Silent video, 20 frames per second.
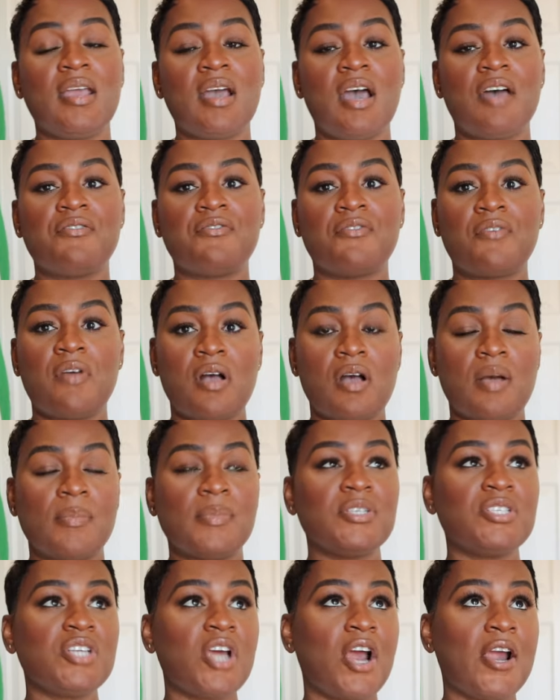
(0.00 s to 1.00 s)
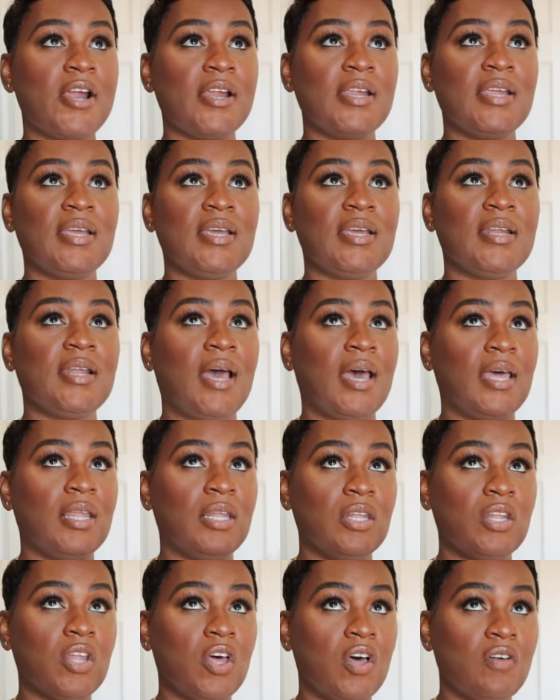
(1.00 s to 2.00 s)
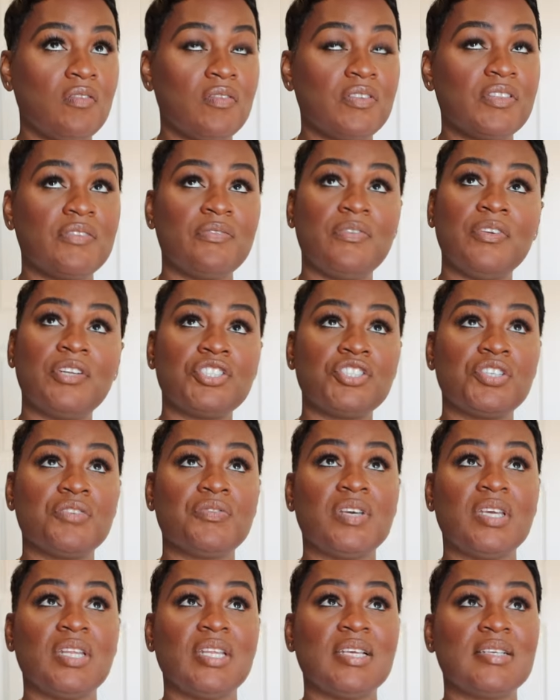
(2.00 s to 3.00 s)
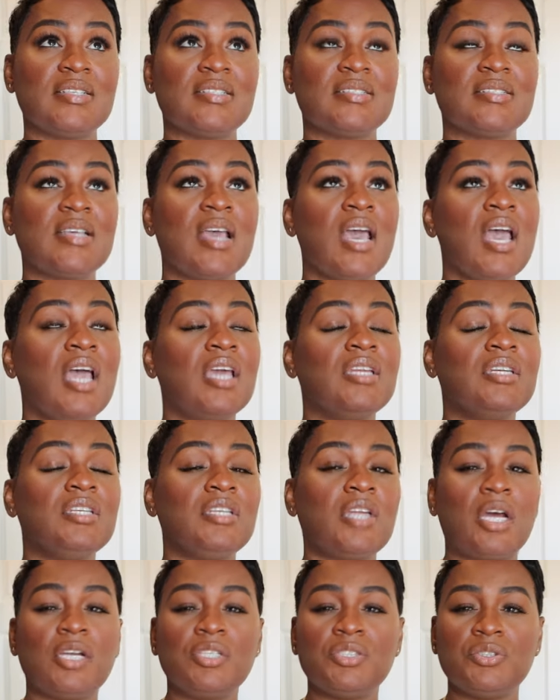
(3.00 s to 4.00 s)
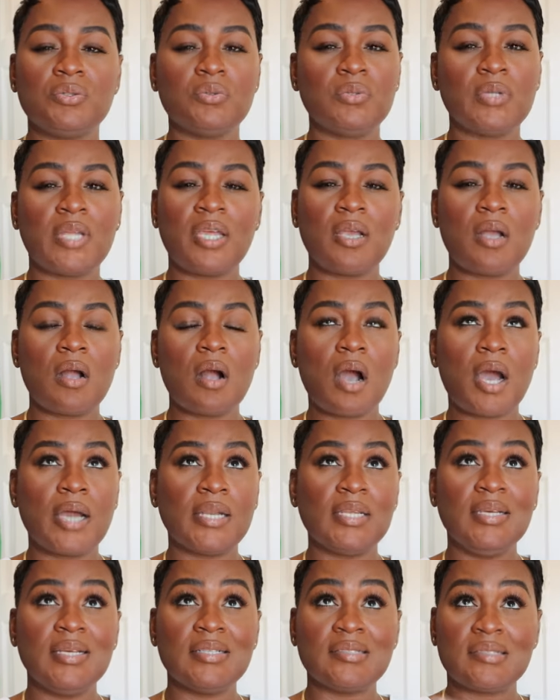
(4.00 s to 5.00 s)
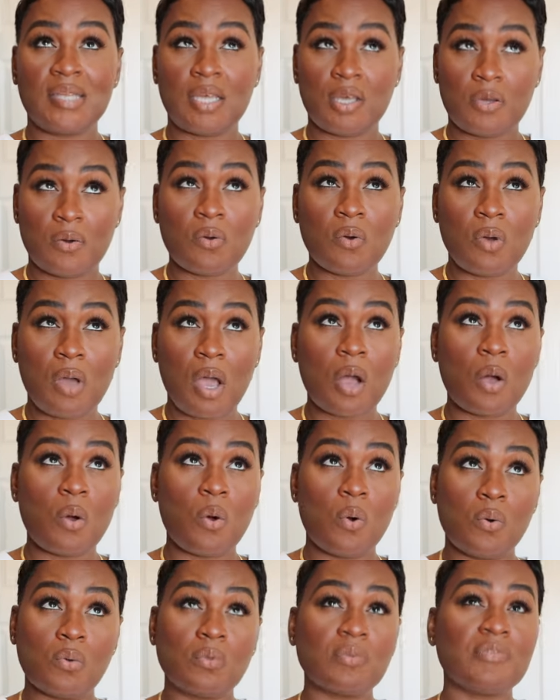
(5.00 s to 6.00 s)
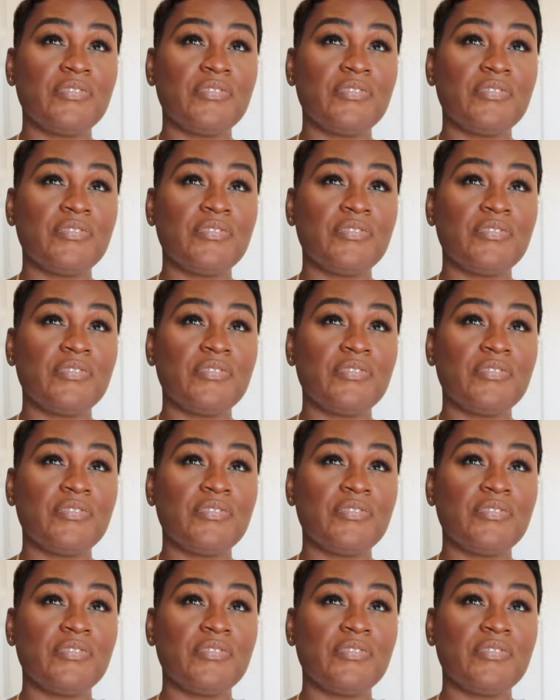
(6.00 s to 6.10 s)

got from Target. I love the finish of it. is not too like gaudy. It's like a gold